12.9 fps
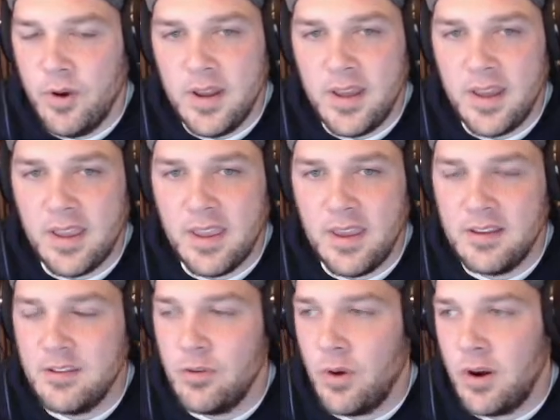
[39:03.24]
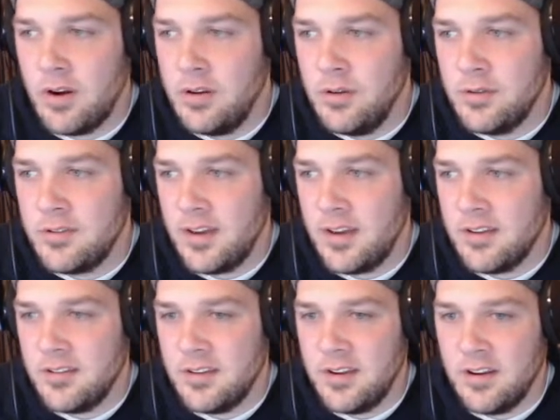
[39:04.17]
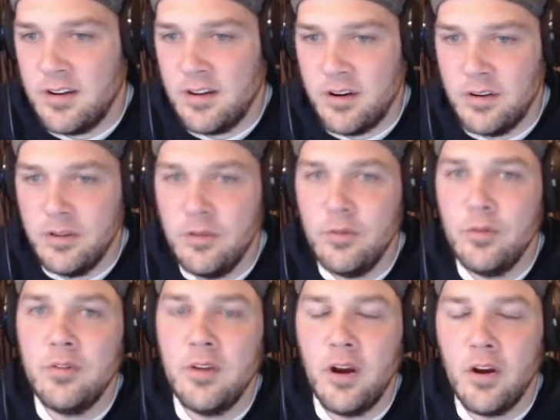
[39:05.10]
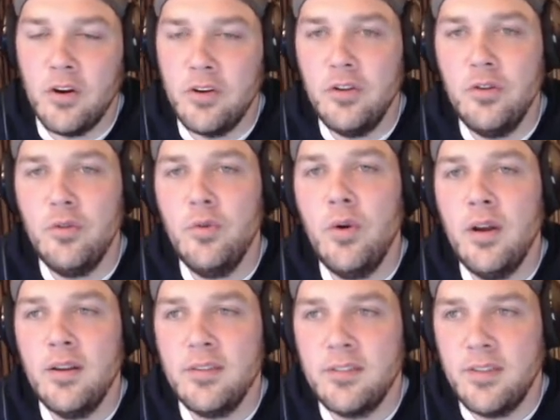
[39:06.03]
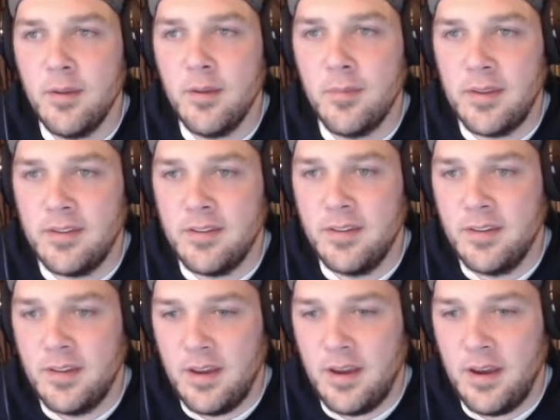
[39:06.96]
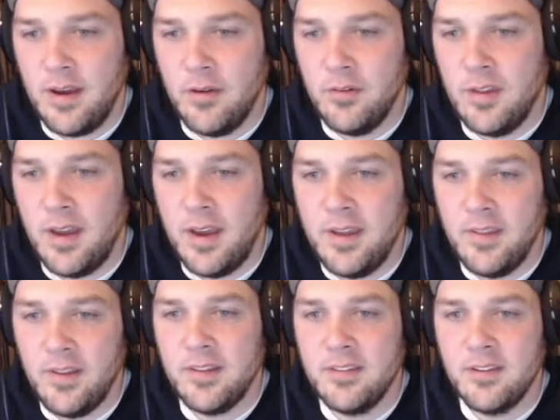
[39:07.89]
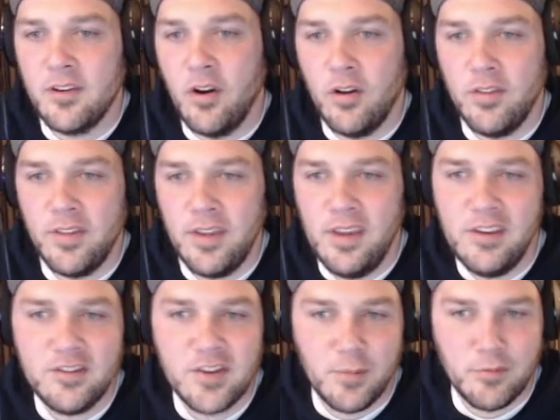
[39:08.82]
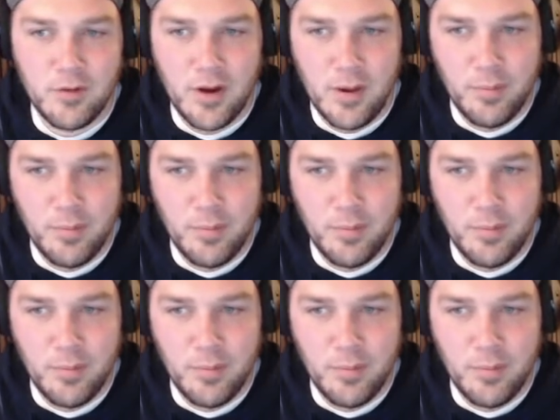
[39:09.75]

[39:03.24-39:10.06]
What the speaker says: to get into our new section here. Our new segment I like to call the eShop drop